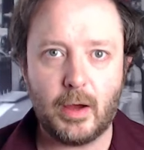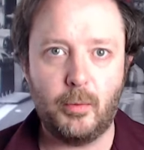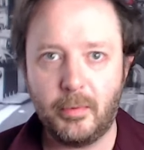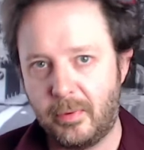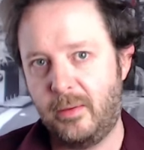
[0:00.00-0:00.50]
That
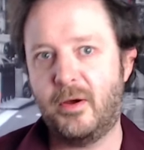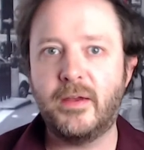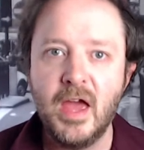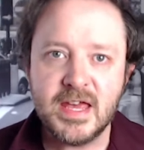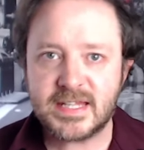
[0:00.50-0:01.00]
will be
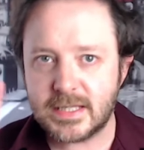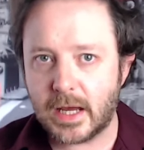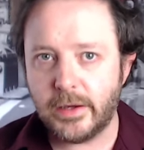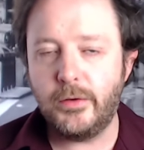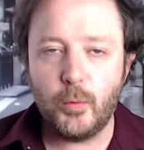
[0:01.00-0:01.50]
my
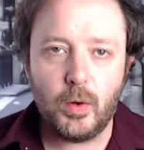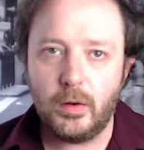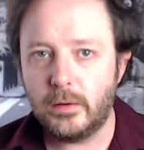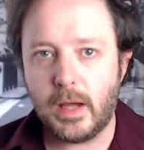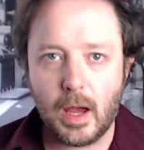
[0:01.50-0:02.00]
second world